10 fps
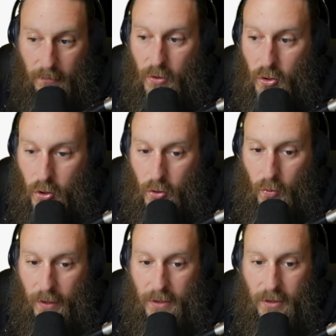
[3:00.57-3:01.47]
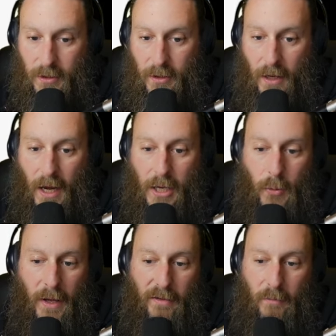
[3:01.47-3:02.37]
Do what is good, and you
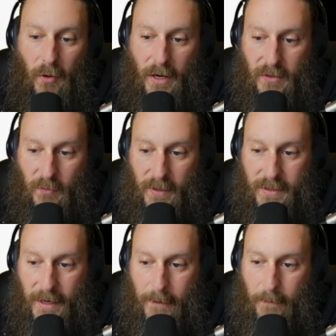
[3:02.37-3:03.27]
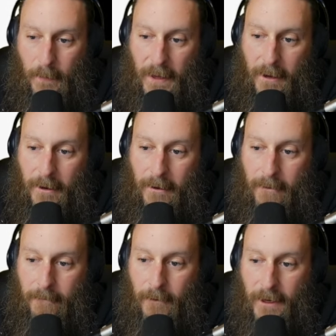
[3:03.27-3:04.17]
will have praise from the same.
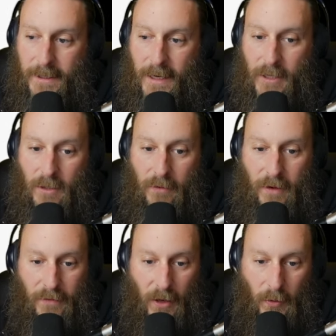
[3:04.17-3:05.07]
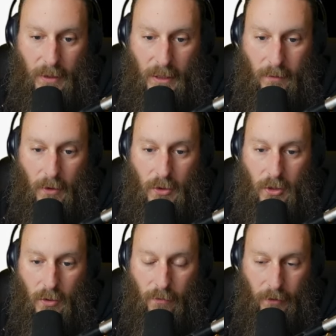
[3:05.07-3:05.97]
For it is a servant of Elohim to
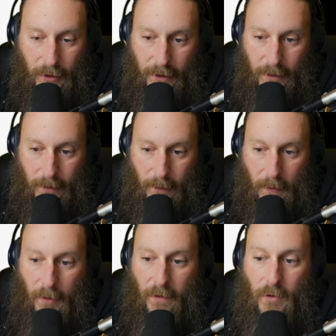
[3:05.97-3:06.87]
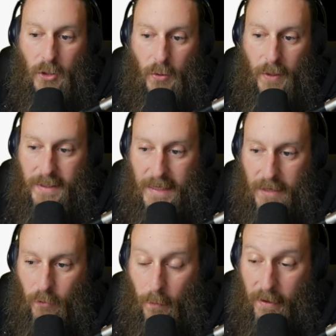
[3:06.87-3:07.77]
you for good. But if you do what is
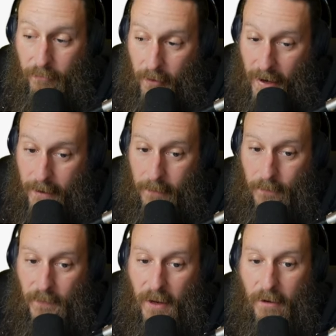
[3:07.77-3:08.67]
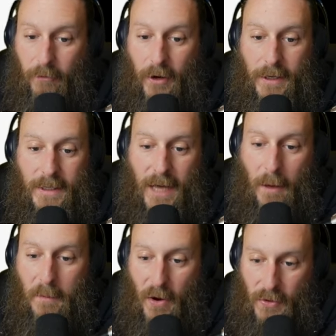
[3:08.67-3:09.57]
evil, be afraid. For it does
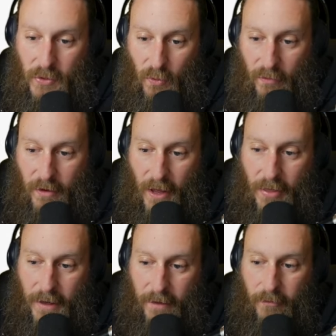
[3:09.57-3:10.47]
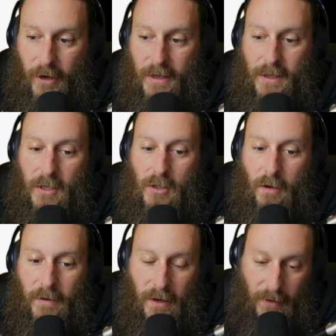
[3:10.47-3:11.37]
not bear the sword for nothing. For it is a
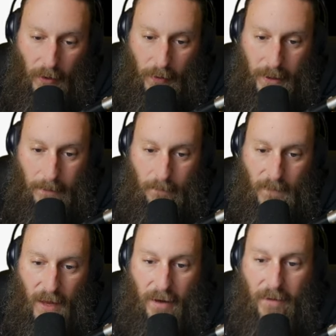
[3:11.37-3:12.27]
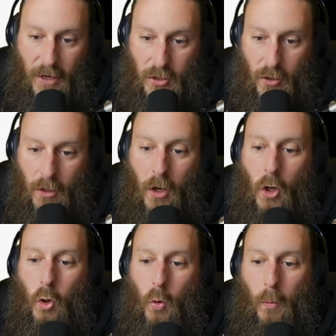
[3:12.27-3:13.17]
servant of Elohim, an avenger
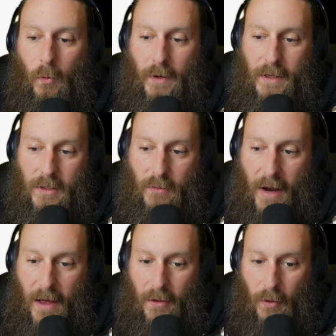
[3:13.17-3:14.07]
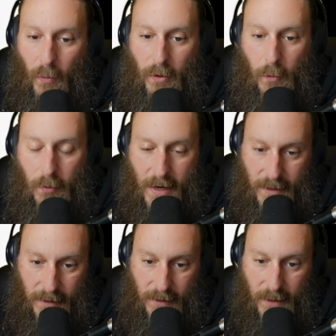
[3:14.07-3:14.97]
who brings wrath on the one who
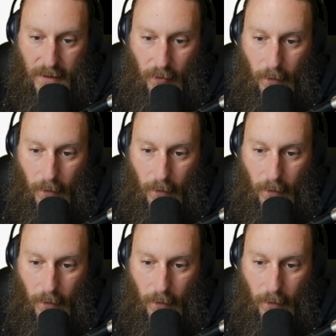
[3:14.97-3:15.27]
practices evil.